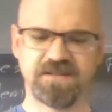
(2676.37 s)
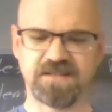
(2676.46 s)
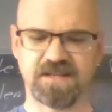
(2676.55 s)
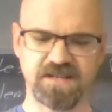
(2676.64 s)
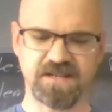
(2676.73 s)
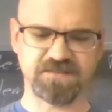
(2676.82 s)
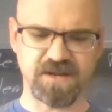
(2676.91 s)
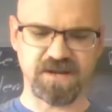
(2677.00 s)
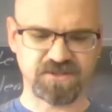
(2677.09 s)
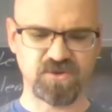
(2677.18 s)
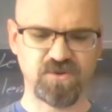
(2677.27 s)
to kiss
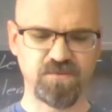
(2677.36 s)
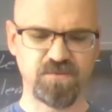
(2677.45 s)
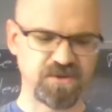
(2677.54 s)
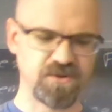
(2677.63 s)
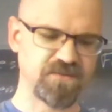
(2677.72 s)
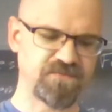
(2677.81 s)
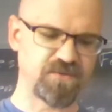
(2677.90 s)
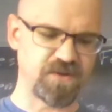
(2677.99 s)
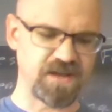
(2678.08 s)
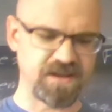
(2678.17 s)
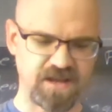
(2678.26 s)
my 2
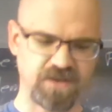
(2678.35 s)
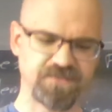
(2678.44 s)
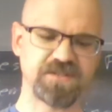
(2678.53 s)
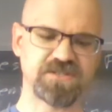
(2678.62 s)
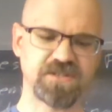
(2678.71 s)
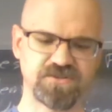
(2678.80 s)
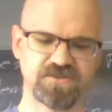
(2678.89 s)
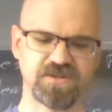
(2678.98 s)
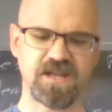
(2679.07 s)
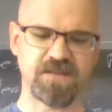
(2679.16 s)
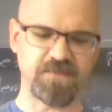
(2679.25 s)
beautiful and healthy
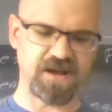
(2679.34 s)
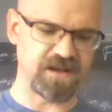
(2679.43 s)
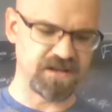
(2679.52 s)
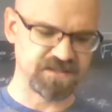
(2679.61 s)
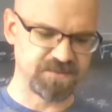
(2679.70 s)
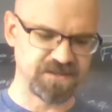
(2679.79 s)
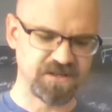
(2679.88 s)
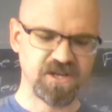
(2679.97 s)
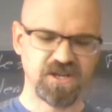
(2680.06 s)
children and my husband,